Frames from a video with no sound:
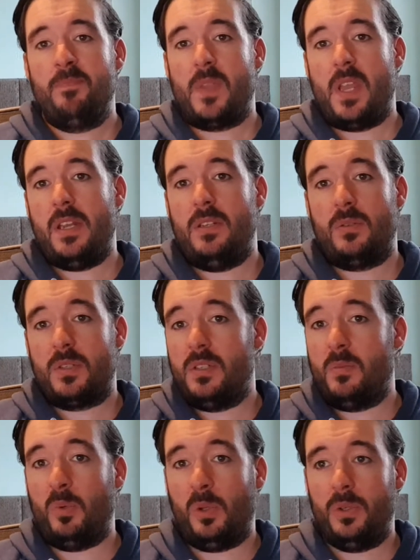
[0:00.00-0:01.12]
Any sources of
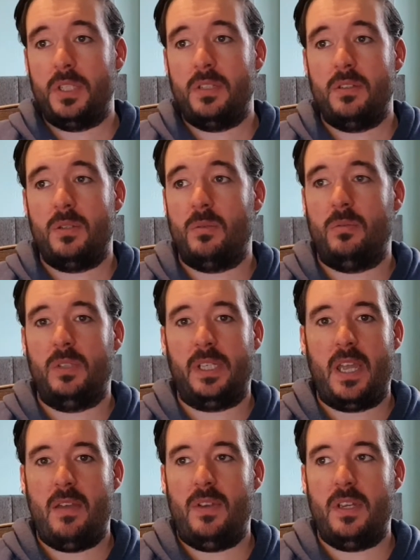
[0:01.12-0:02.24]
pollution, so like
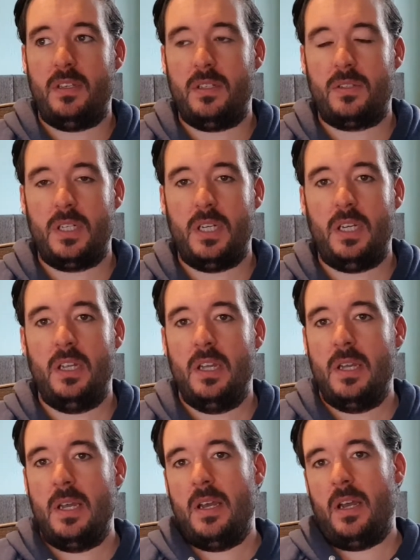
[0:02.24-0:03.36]
heavy industry,
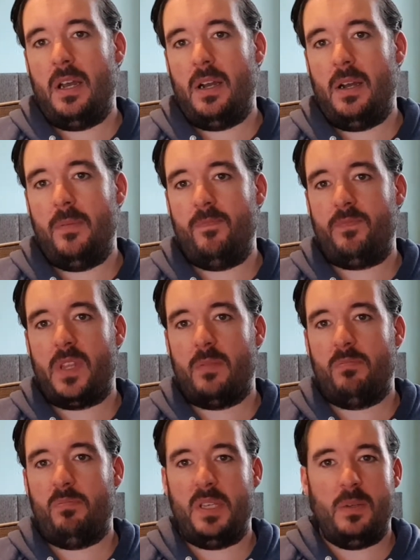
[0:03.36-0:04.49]

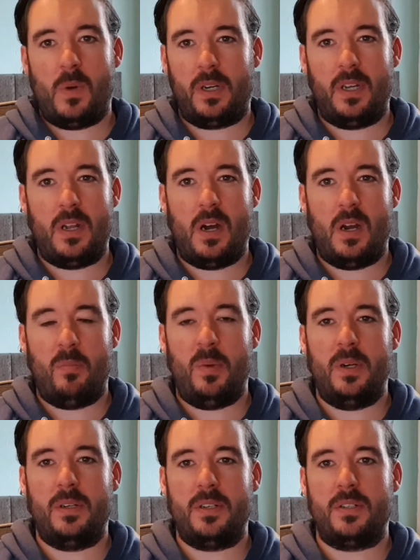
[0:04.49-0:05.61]
busy working
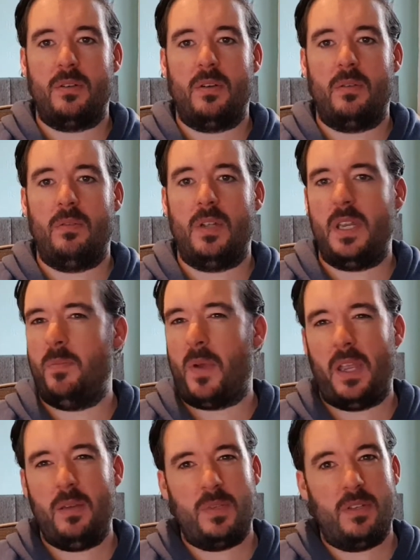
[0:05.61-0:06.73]
harbours, or any
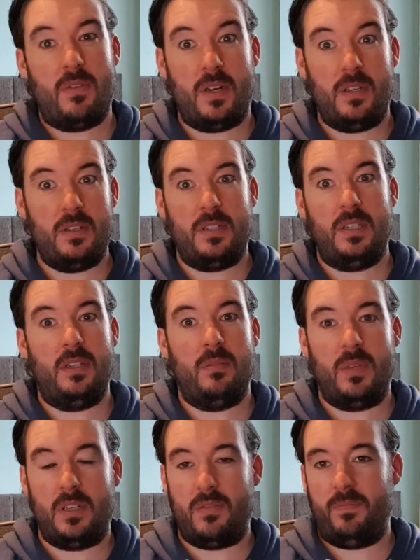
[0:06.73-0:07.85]
pipes that run into the sea that might
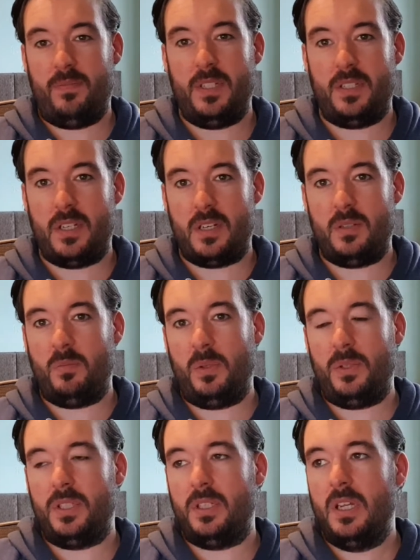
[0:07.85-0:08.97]
have a discharge of
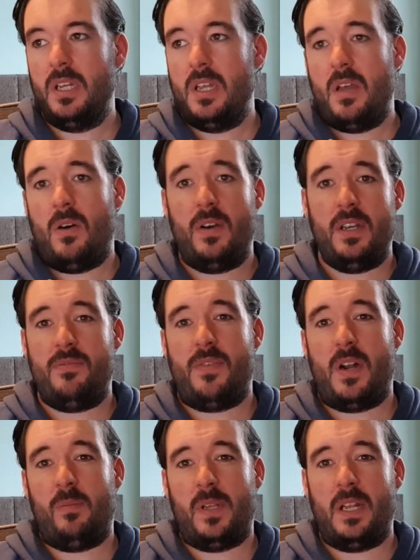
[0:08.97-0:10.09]
pollution, or any
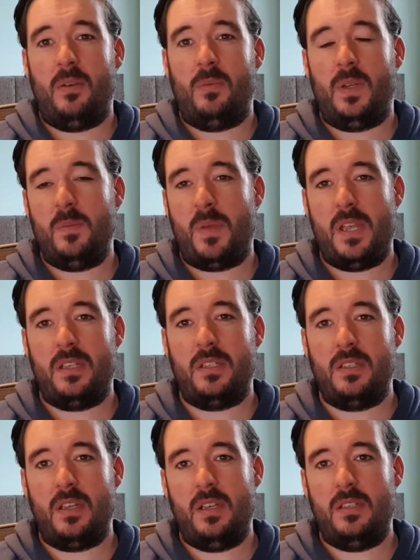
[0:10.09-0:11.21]
farmland where like
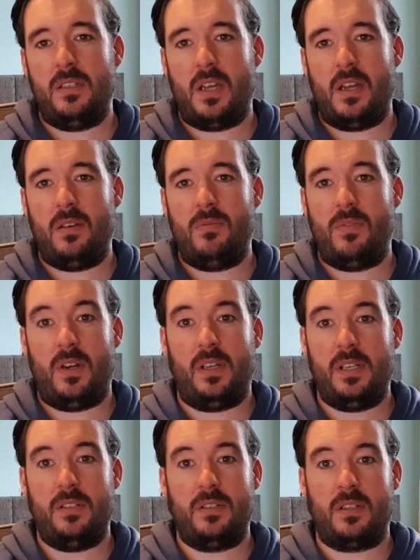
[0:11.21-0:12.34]
pesticides and
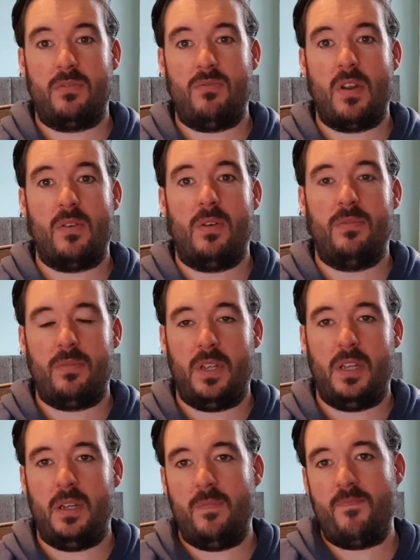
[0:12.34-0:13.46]
fertilisers can off
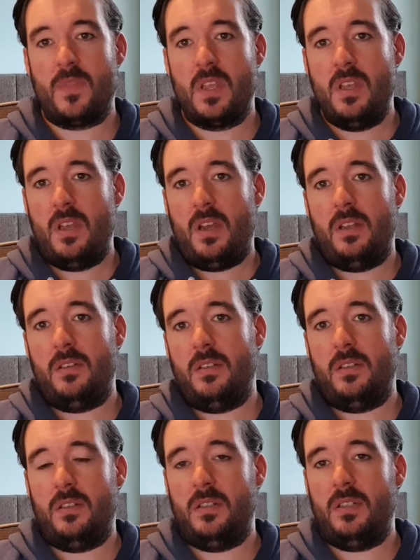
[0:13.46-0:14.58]
into
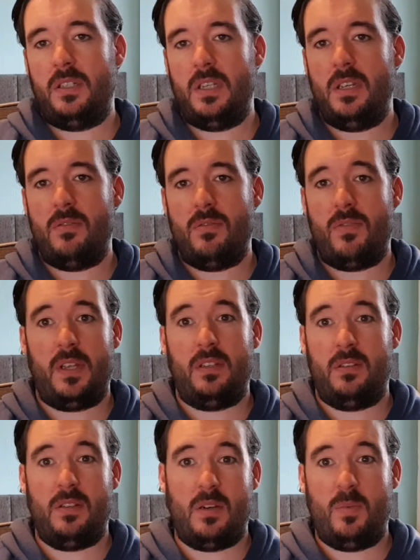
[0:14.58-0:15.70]
the sea and affect
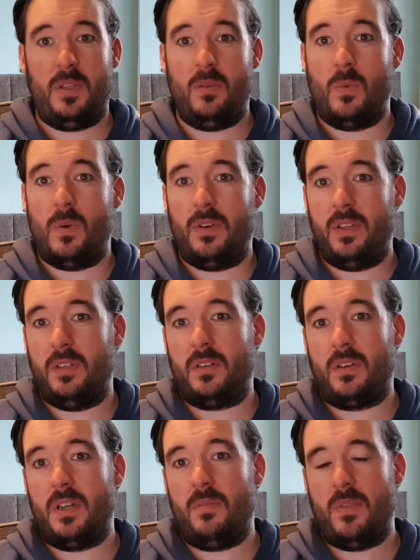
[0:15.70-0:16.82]
that'll be in the water that you're going
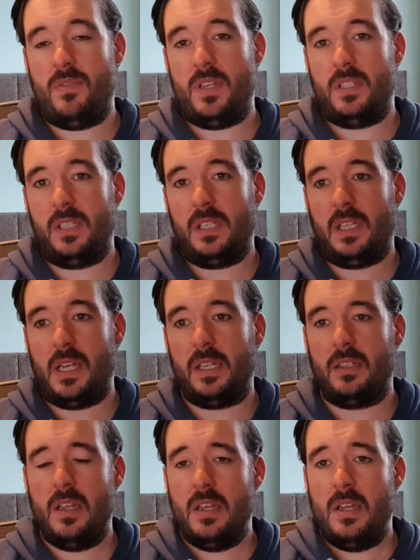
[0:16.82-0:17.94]
to eventually collect.
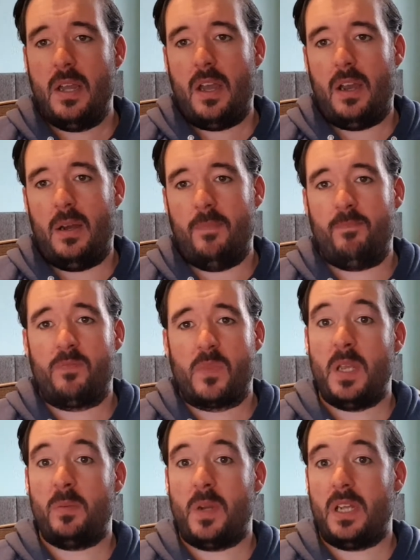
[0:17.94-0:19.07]
Best
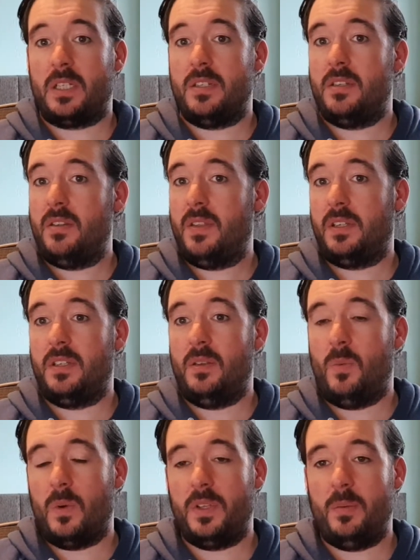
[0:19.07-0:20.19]
practice of the things that you
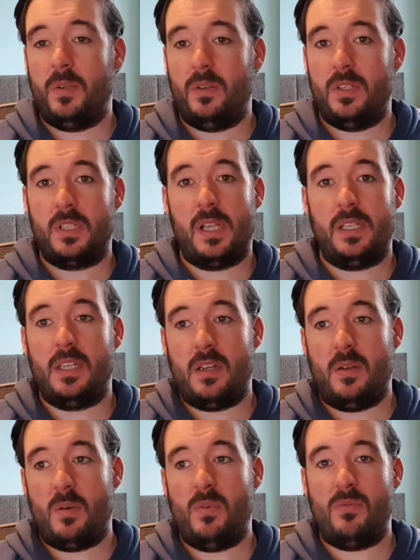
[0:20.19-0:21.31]
want to be doing is collecting an
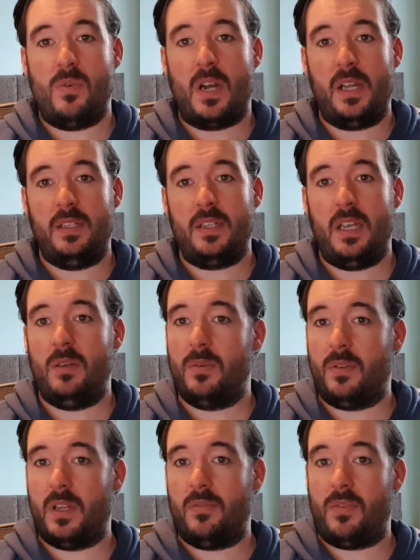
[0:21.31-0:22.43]
hour before high tide when all
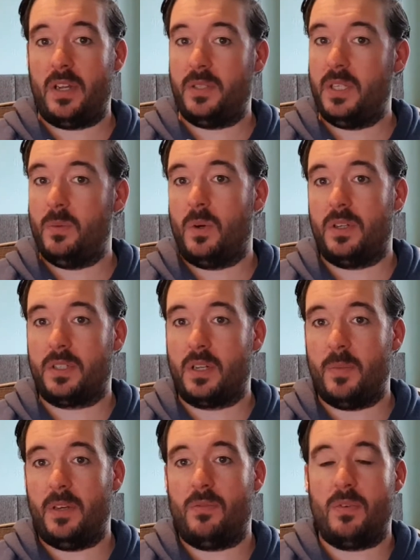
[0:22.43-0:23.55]
that fresh seawater's come
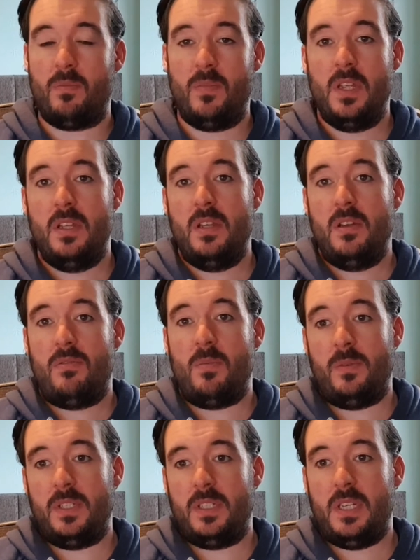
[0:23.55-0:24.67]
in from out
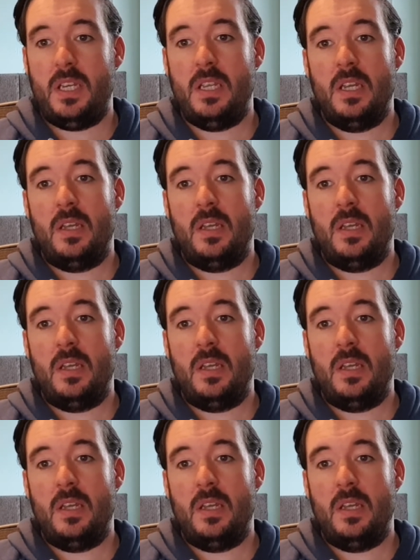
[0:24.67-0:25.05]
at sea.